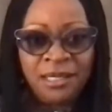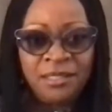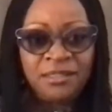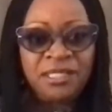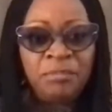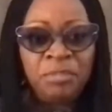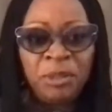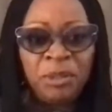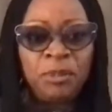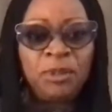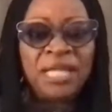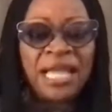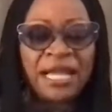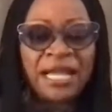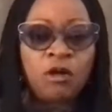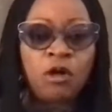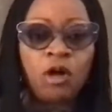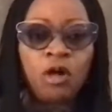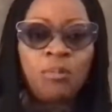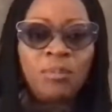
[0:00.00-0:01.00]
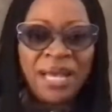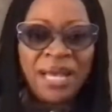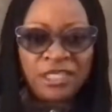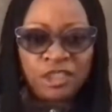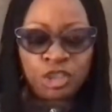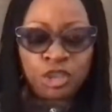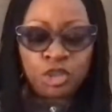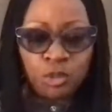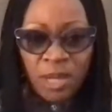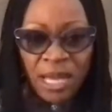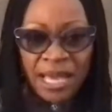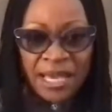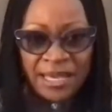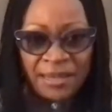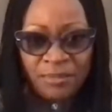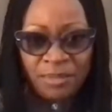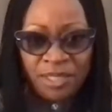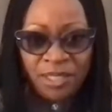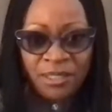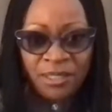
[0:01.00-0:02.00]
The people I call my
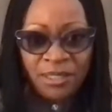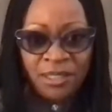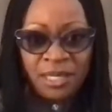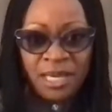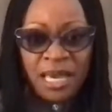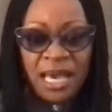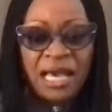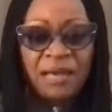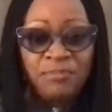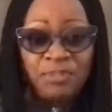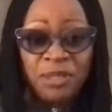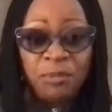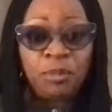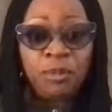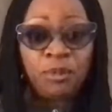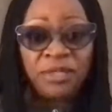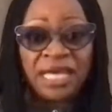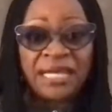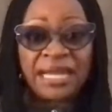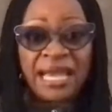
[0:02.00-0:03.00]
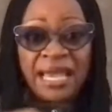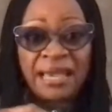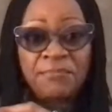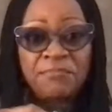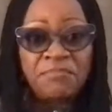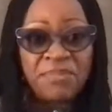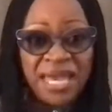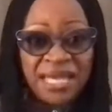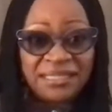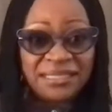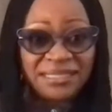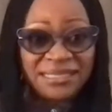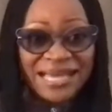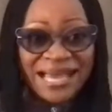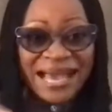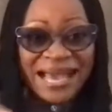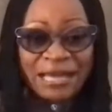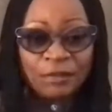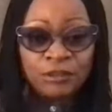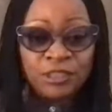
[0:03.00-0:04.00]
tribe are people that I met
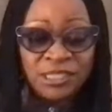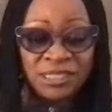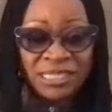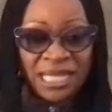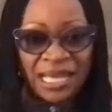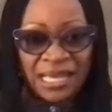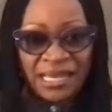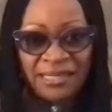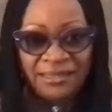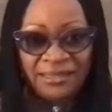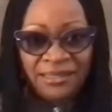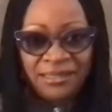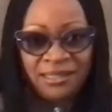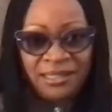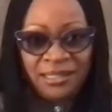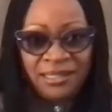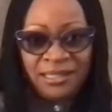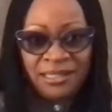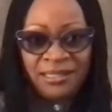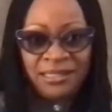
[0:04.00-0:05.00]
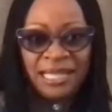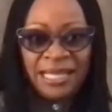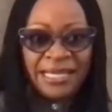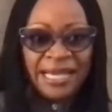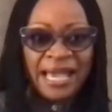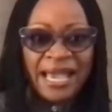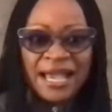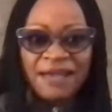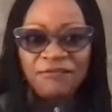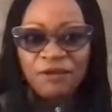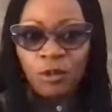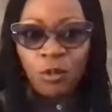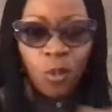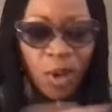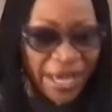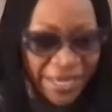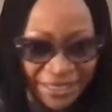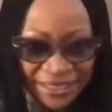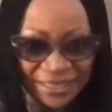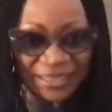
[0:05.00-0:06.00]
outside. Like, I have a
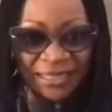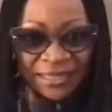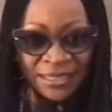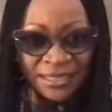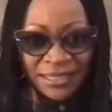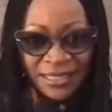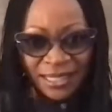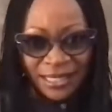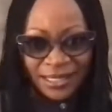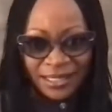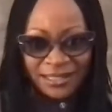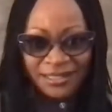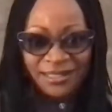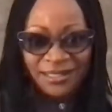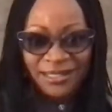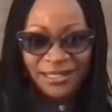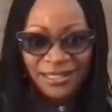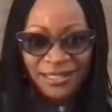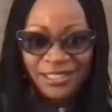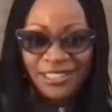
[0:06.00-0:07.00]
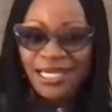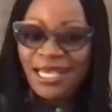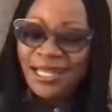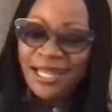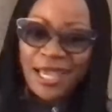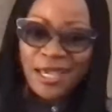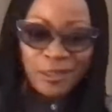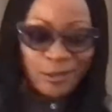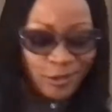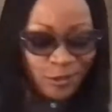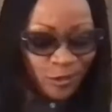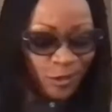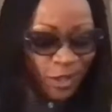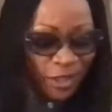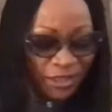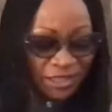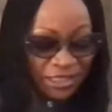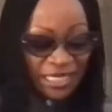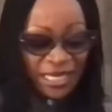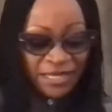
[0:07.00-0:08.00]
white sister. She and I used to
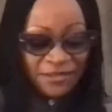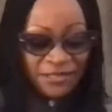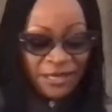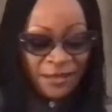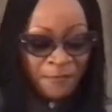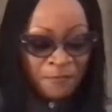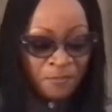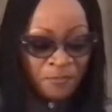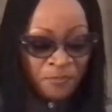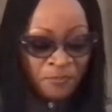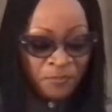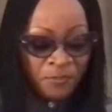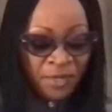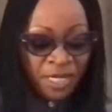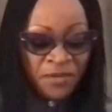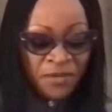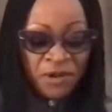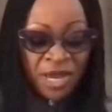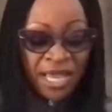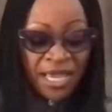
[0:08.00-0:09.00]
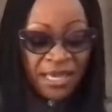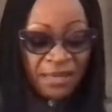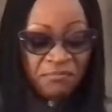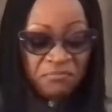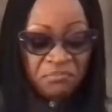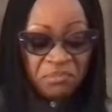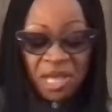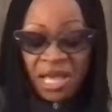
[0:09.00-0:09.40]
work together, right?